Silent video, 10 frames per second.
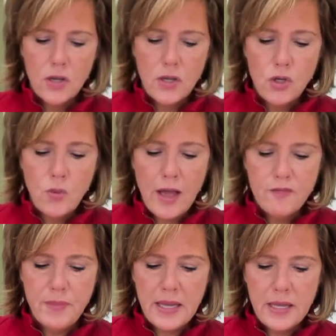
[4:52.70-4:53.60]
you
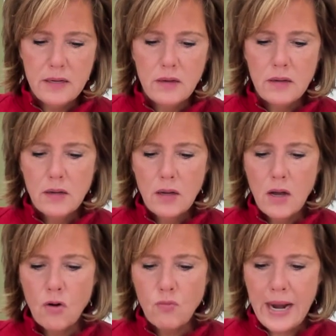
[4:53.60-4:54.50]
have been
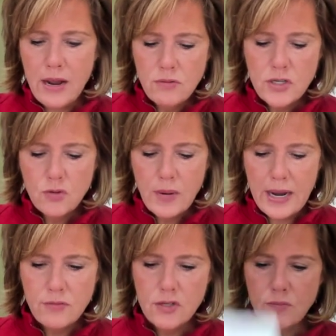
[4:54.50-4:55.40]
around and
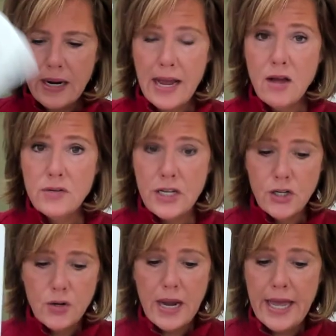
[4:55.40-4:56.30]
around and around in
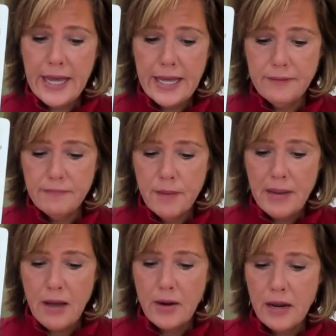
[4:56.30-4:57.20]
your head
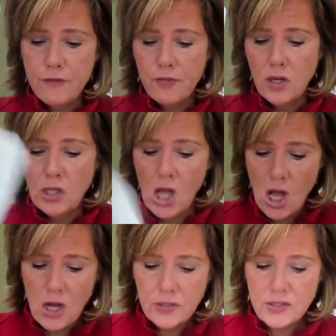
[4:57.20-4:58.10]
about it for a
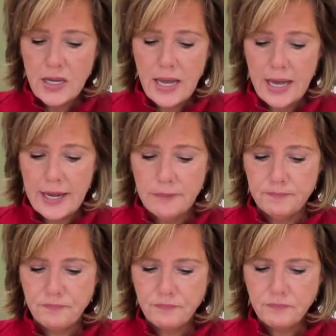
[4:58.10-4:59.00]
long
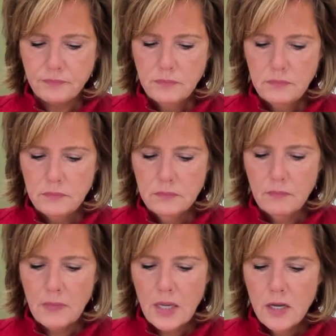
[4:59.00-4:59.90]
time.
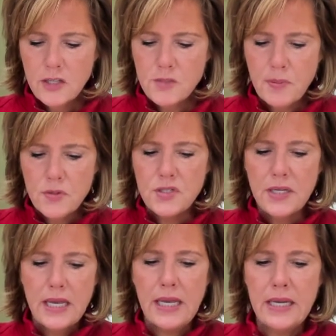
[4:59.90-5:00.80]
This
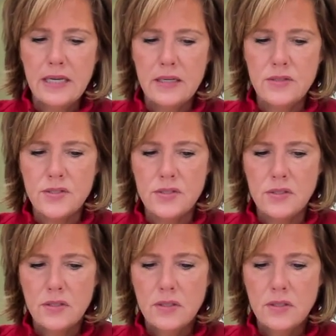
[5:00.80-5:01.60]
person is